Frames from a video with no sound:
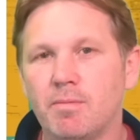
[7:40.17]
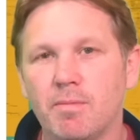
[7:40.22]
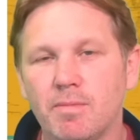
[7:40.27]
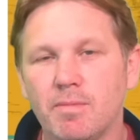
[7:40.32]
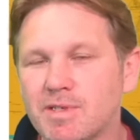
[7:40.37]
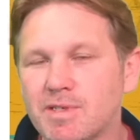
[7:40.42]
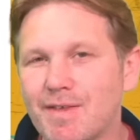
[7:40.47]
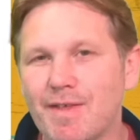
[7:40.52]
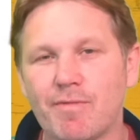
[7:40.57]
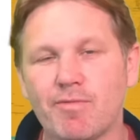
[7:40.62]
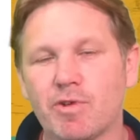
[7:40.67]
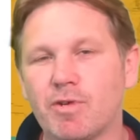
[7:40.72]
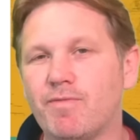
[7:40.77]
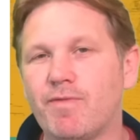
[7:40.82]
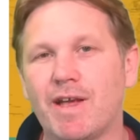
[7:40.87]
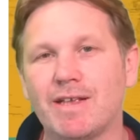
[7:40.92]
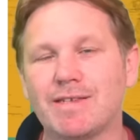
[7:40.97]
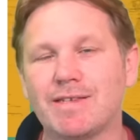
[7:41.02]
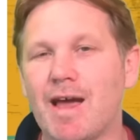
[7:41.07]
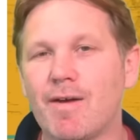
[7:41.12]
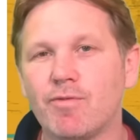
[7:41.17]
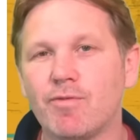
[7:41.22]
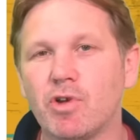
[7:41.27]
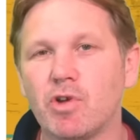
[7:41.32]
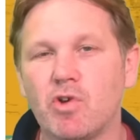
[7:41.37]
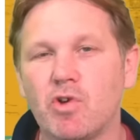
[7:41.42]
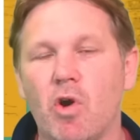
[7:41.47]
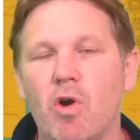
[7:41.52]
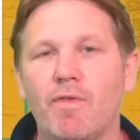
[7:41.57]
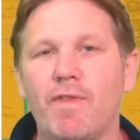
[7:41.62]
South African fans haven't
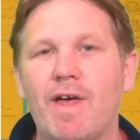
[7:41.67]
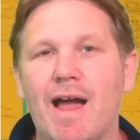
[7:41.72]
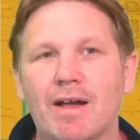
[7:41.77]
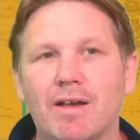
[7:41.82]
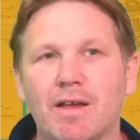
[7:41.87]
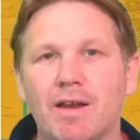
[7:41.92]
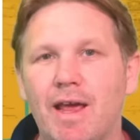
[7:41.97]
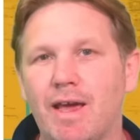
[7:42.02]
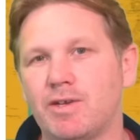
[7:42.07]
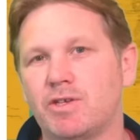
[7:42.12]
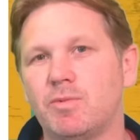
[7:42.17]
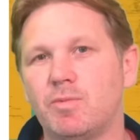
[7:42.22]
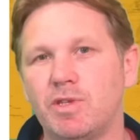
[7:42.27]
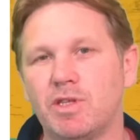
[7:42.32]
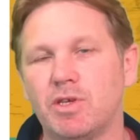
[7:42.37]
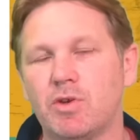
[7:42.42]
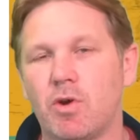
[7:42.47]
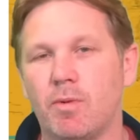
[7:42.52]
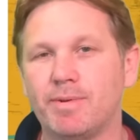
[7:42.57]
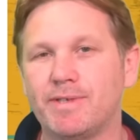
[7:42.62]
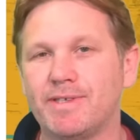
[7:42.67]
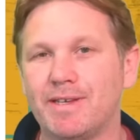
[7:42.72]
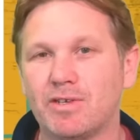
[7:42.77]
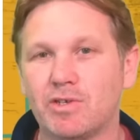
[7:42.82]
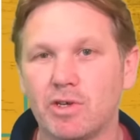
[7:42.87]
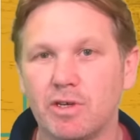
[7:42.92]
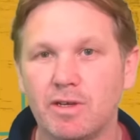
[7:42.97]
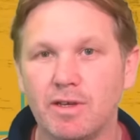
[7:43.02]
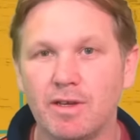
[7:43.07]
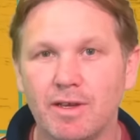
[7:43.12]
got that connection with the
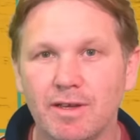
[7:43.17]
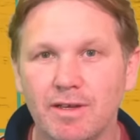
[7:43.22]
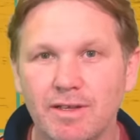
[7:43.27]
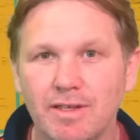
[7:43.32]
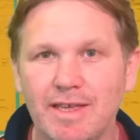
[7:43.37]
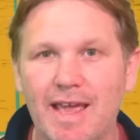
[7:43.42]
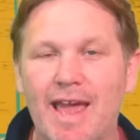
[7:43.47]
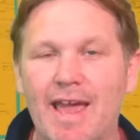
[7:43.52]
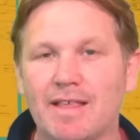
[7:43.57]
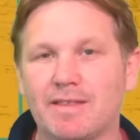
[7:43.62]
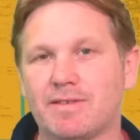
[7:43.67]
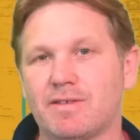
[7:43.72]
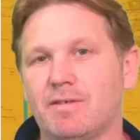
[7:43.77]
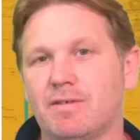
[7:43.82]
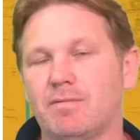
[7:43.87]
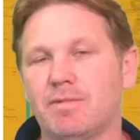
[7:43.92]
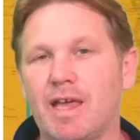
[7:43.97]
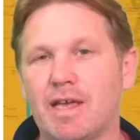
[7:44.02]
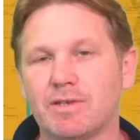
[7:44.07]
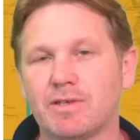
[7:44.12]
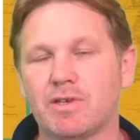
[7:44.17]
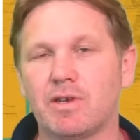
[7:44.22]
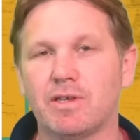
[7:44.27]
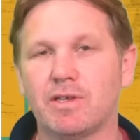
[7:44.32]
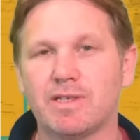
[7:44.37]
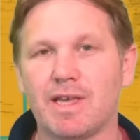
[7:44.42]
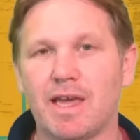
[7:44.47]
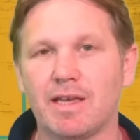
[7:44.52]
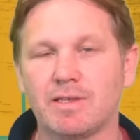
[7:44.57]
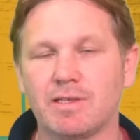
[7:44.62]
competition yet. That's going
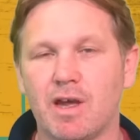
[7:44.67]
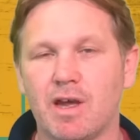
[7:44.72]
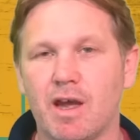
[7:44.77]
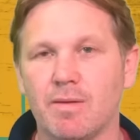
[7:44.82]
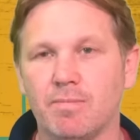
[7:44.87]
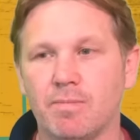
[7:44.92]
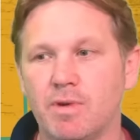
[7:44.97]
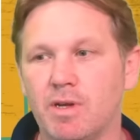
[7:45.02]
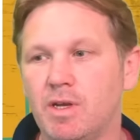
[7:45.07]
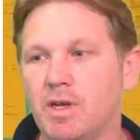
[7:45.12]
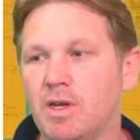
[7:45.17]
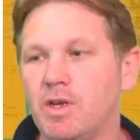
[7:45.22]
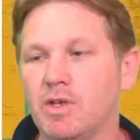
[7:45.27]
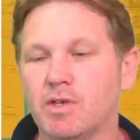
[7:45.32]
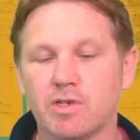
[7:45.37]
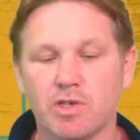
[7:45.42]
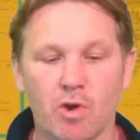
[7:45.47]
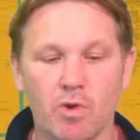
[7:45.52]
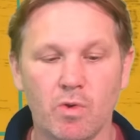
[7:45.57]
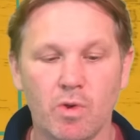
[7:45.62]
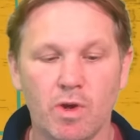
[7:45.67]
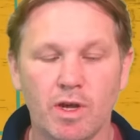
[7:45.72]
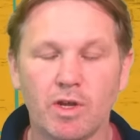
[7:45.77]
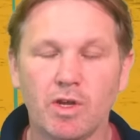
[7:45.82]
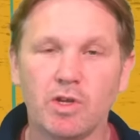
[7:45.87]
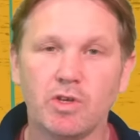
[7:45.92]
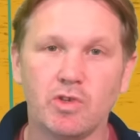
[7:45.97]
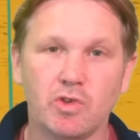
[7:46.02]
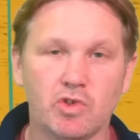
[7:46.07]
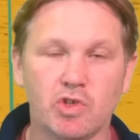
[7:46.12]
to take time. So
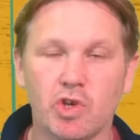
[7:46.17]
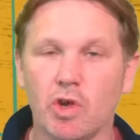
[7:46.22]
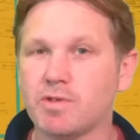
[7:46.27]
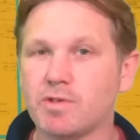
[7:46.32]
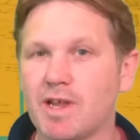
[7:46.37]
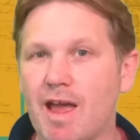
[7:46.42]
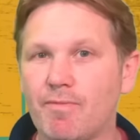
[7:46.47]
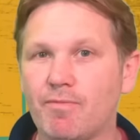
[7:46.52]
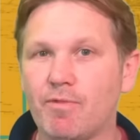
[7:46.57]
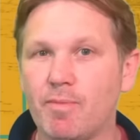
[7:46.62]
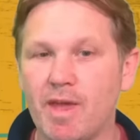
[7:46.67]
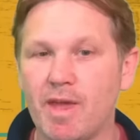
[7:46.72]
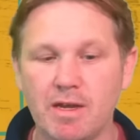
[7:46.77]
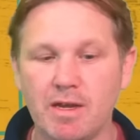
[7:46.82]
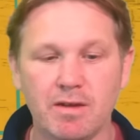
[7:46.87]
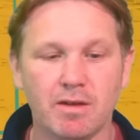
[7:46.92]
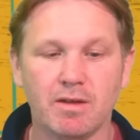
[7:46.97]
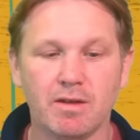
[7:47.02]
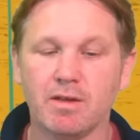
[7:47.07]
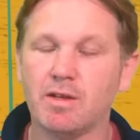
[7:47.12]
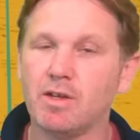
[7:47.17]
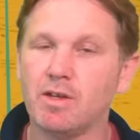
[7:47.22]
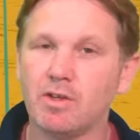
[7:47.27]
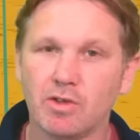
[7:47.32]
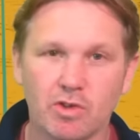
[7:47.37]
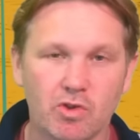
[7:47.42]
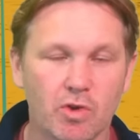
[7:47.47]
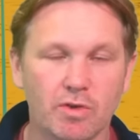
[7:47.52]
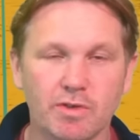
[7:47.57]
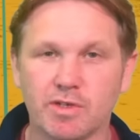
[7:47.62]
you chose to have them in.
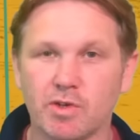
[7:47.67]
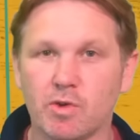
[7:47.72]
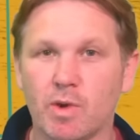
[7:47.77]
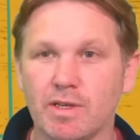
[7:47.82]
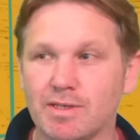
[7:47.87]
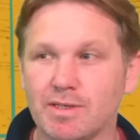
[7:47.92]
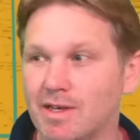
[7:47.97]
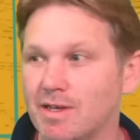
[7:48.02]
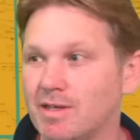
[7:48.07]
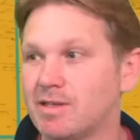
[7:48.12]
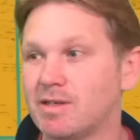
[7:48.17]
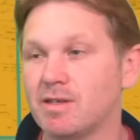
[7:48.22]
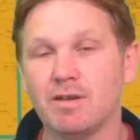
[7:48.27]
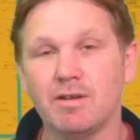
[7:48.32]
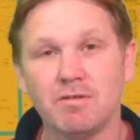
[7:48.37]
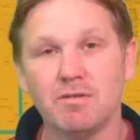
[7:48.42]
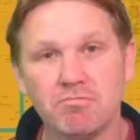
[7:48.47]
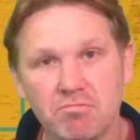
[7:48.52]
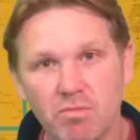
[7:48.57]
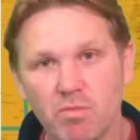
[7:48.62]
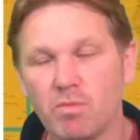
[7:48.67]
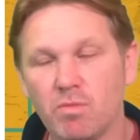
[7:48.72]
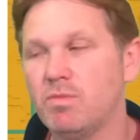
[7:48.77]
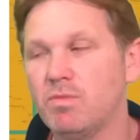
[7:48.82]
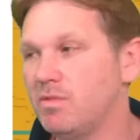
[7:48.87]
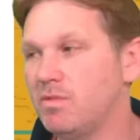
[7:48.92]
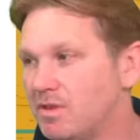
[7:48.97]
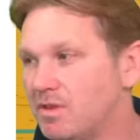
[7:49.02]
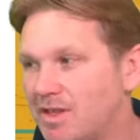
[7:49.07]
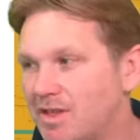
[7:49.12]
The consequence is
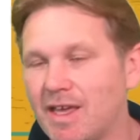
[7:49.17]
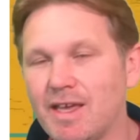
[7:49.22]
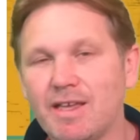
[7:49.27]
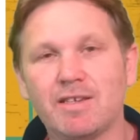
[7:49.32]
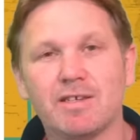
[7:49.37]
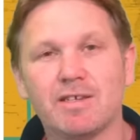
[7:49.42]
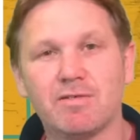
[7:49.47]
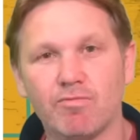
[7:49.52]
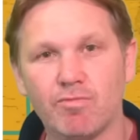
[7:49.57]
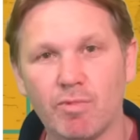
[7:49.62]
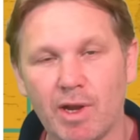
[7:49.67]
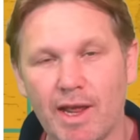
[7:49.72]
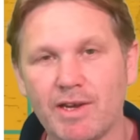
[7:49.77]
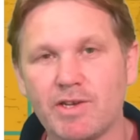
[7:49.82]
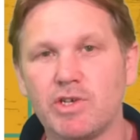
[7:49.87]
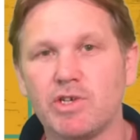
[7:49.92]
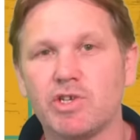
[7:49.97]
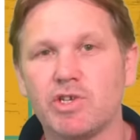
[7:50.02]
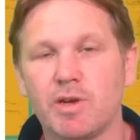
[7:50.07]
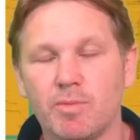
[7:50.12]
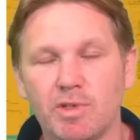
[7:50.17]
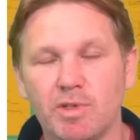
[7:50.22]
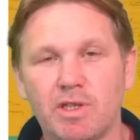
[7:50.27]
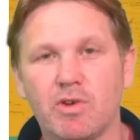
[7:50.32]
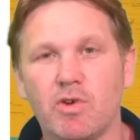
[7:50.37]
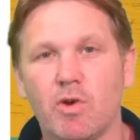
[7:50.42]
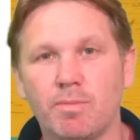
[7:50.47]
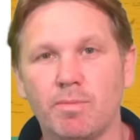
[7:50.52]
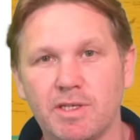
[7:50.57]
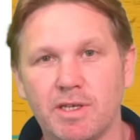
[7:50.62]
this relationship with the
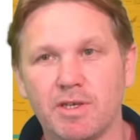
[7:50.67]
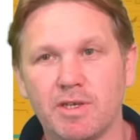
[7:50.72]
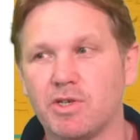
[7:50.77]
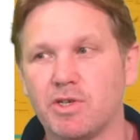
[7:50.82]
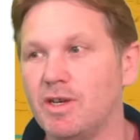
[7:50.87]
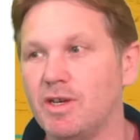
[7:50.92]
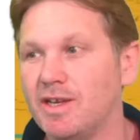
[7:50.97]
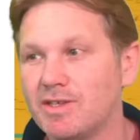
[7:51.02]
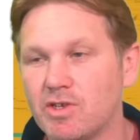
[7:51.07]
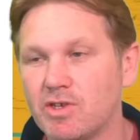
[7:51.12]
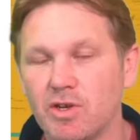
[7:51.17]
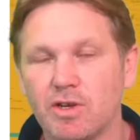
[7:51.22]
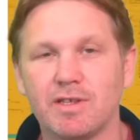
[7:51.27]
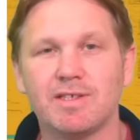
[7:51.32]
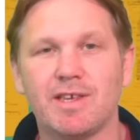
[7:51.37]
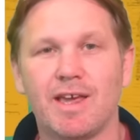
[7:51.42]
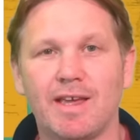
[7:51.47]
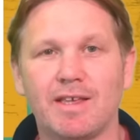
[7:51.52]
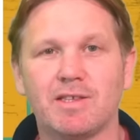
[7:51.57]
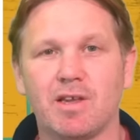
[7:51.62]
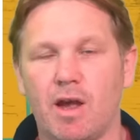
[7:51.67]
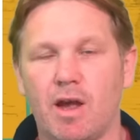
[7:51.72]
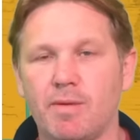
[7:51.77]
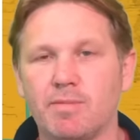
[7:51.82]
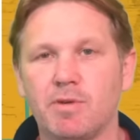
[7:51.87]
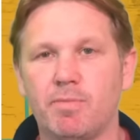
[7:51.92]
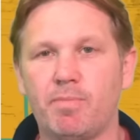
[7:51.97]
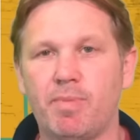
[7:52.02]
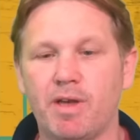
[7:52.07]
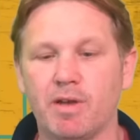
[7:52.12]
competition is going to take time
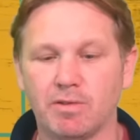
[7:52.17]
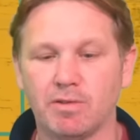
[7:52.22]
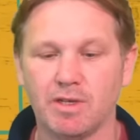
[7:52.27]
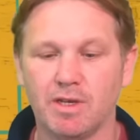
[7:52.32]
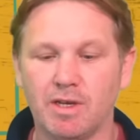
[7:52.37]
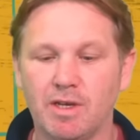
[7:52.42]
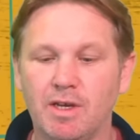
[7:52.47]
to build.